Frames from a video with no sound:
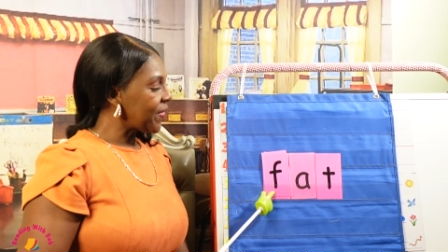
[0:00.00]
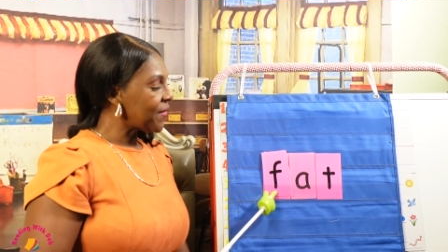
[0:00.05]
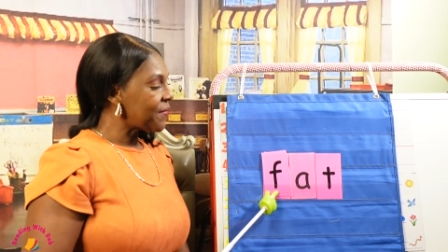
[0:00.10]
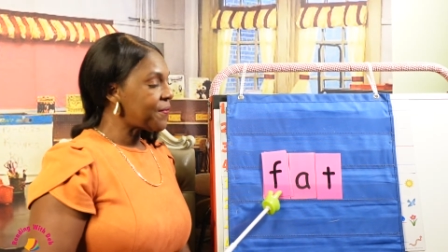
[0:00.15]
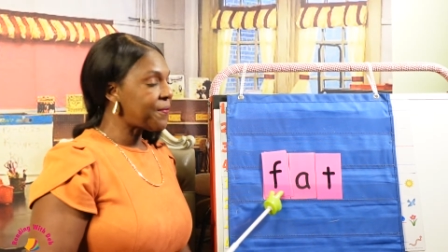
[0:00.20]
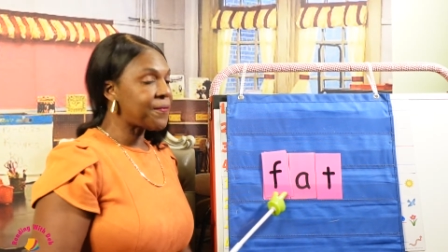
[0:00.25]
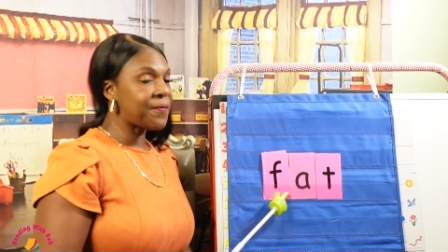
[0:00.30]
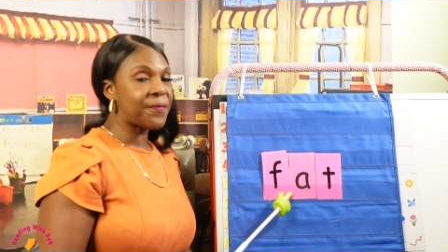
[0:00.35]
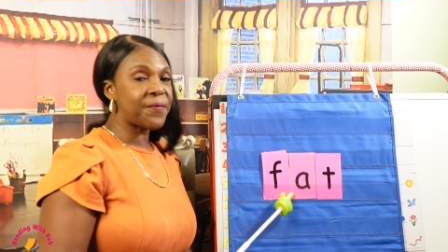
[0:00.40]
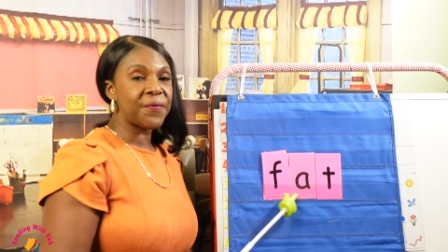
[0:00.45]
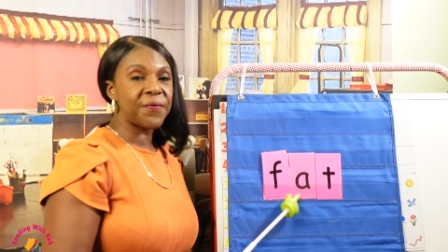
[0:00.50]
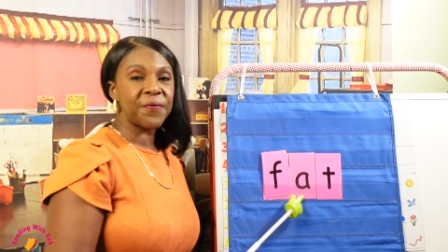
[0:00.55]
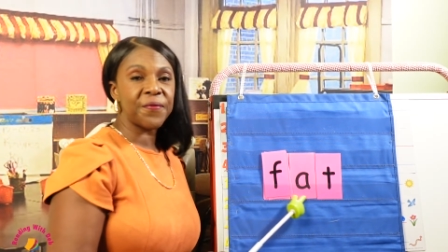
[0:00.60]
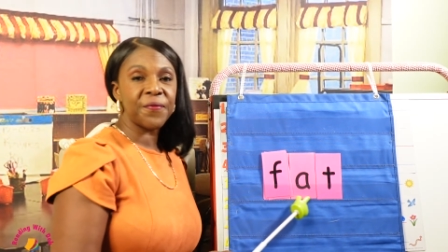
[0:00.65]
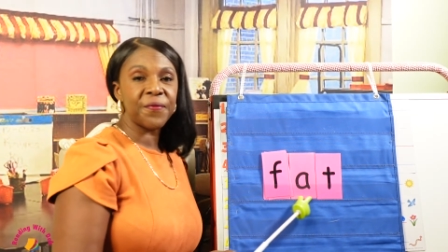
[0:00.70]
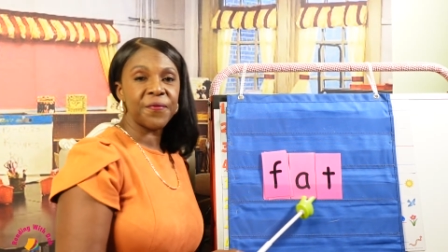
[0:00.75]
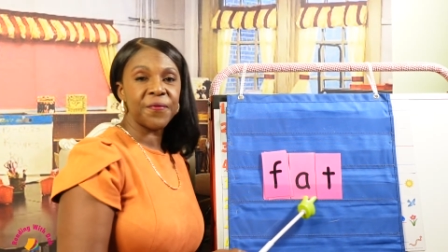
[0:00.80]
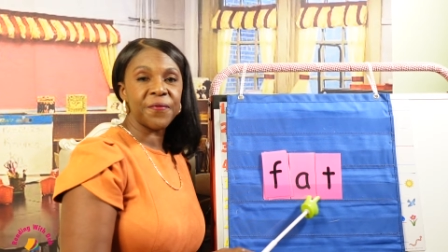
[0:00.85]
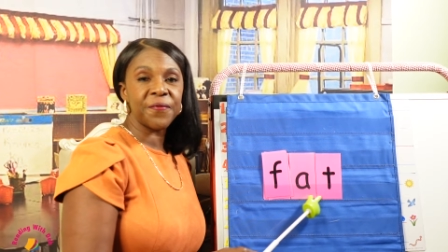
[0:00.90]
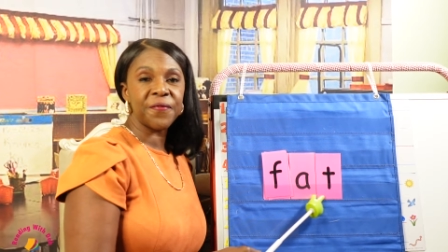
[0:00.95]

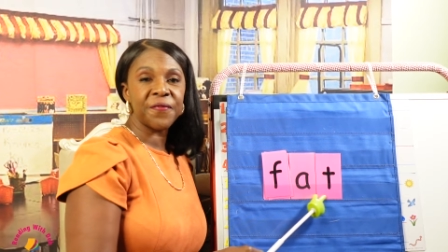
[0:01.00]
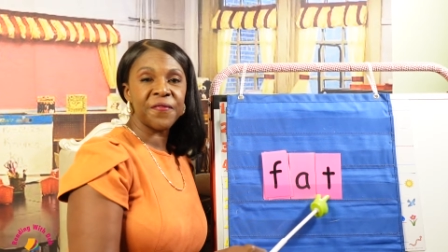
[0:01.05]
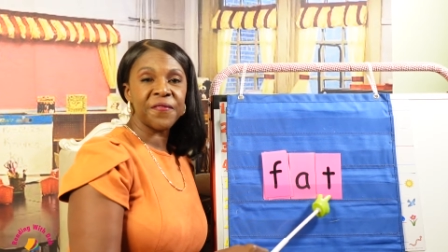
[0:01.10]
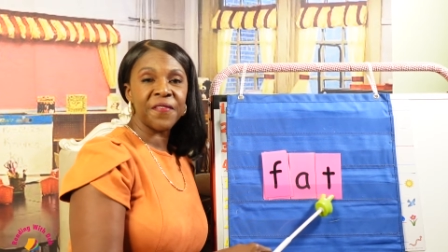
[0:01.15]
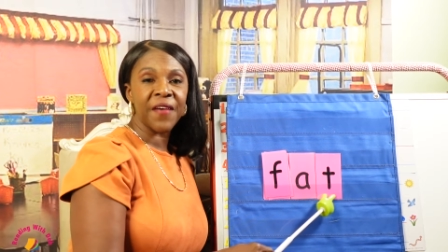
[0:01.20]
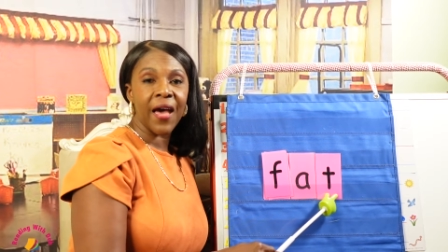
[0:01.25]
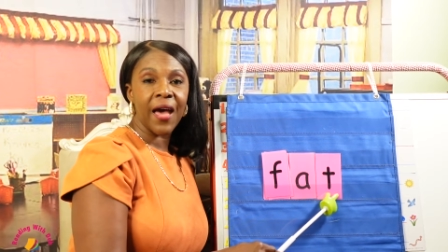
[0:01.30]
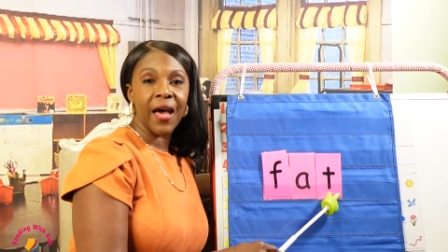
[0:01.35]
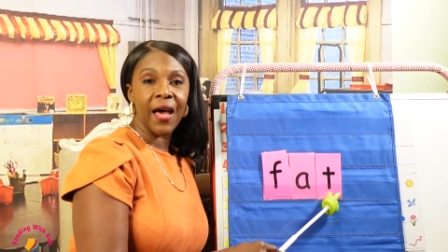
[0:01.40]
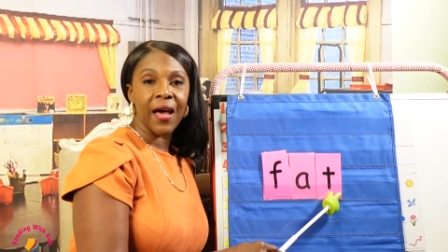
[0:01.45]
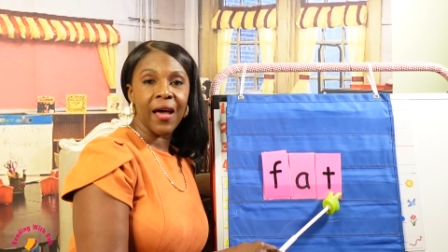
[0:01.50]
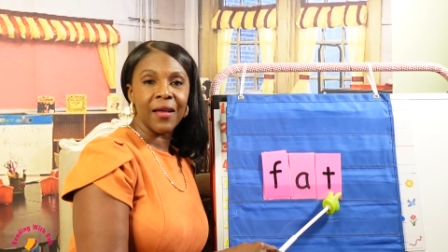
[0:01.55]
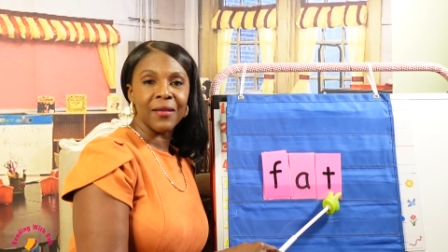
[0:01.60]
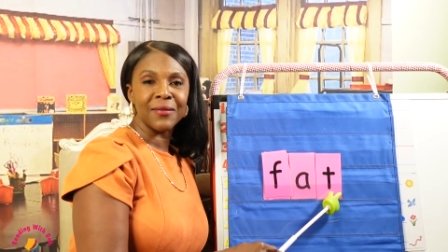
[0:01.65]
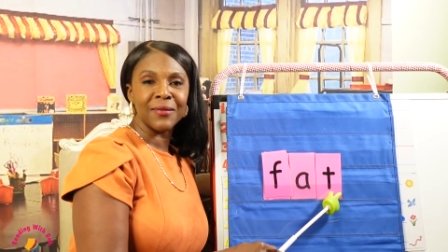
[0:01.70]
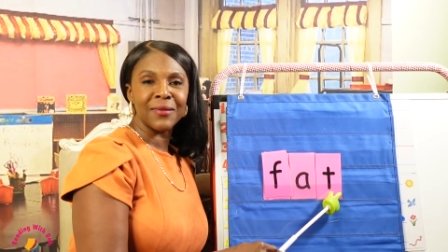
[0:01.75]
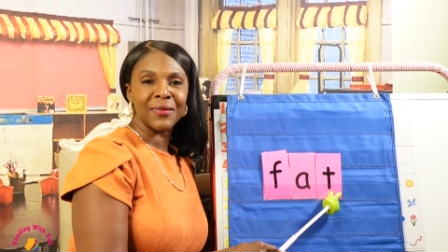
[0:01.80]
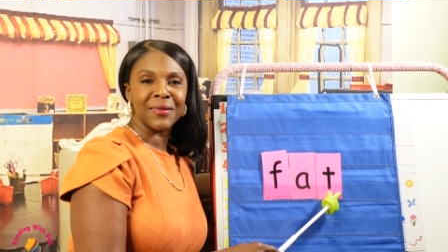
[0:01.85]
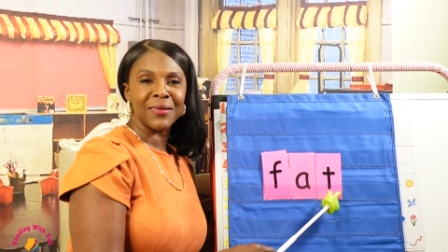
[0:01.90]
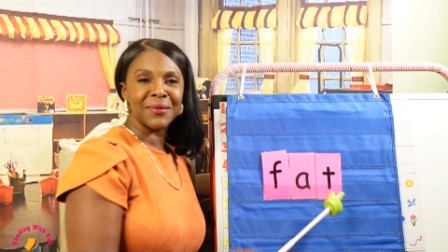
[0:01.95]

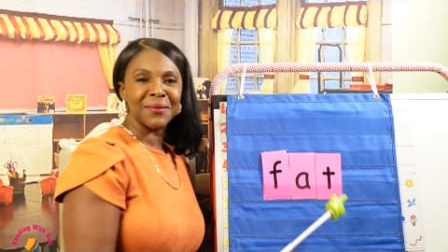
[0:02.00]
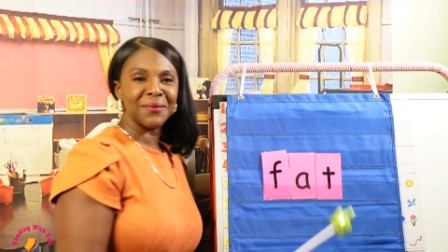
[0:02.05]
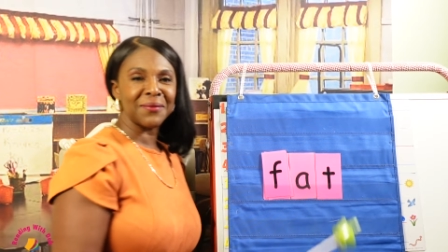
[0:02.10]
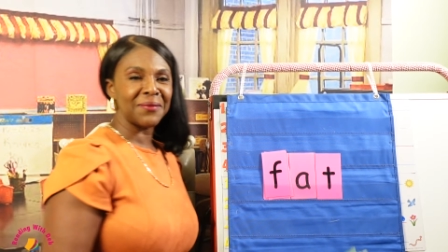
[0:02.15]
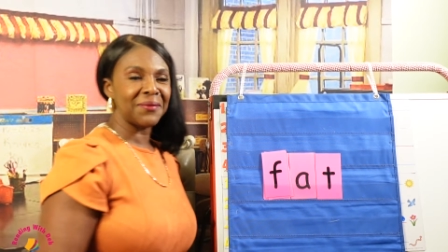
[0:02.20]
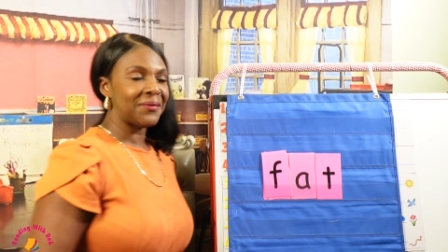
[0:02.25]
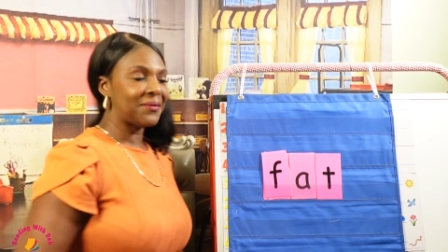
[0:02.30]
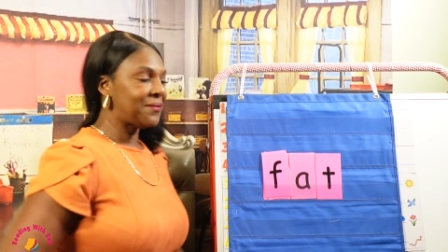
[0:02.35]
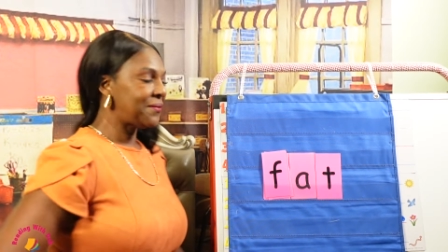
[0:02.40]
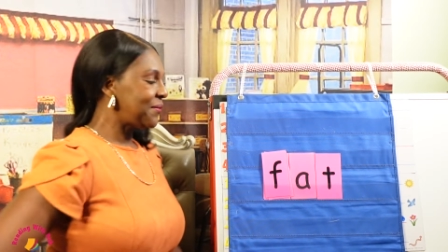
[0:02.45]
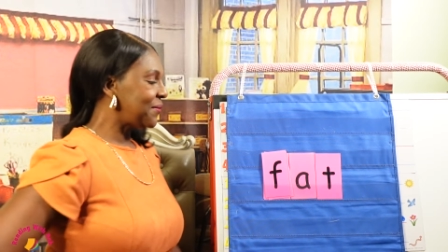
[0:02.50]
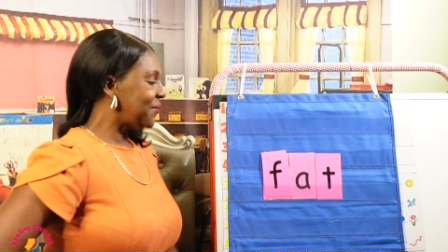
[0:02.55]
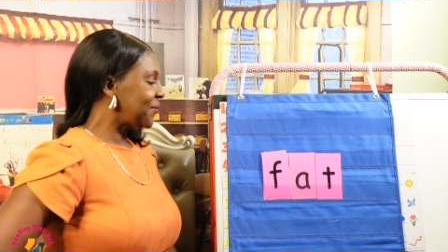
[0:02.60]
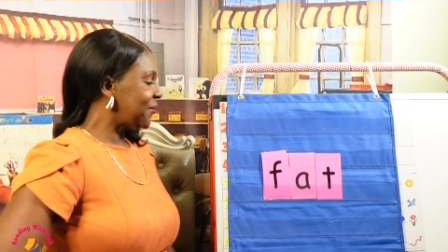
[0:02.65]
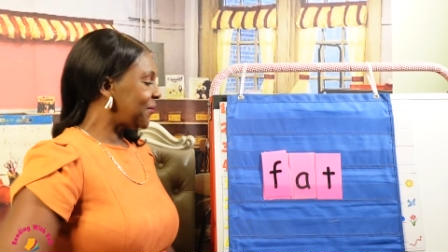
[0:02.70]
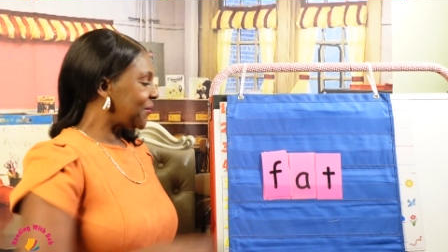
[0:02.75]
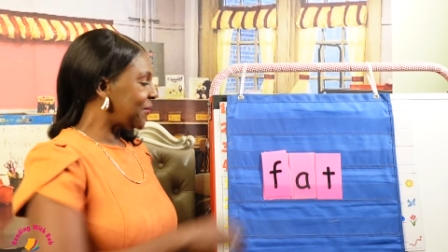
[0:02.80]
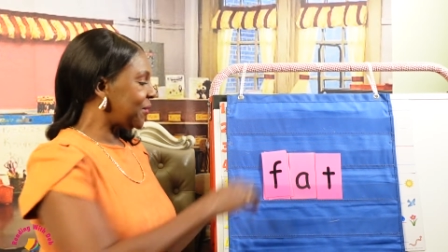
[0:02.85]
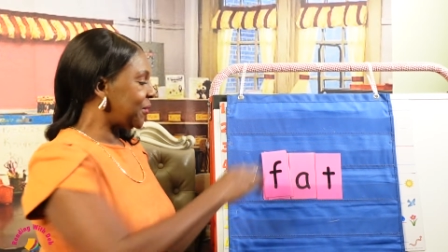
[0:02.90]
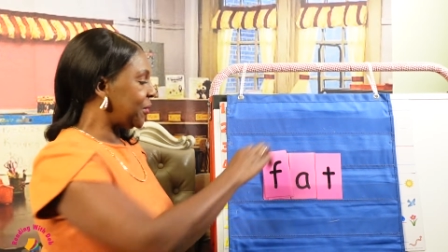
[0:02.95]
fat.
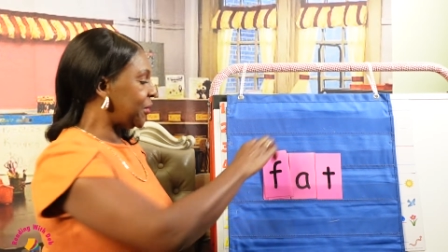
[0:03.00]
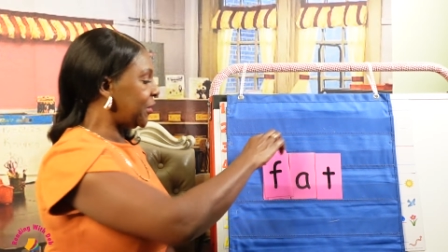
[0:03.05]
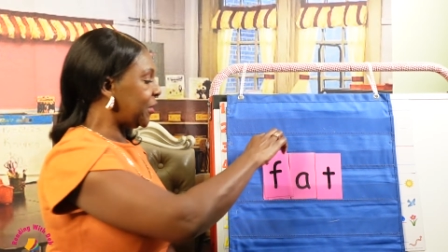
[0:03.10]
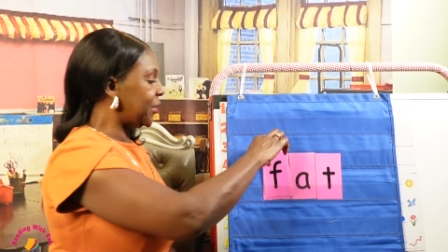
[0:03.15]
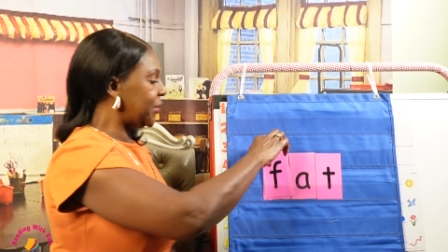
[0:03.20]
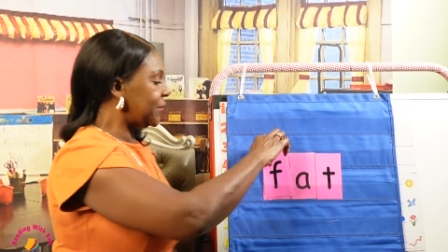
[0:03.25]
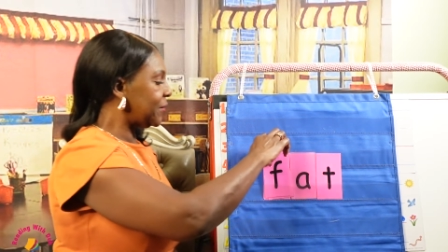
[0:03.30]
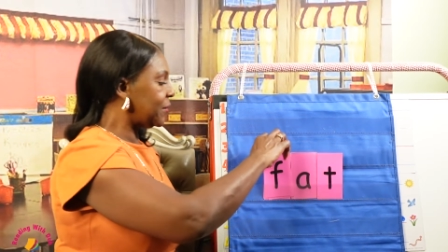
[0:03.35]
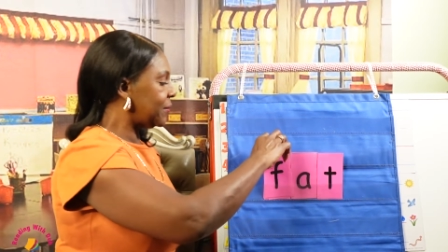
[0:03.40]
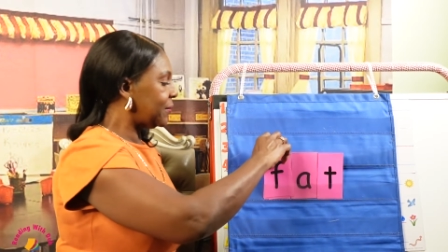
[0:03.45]
Good.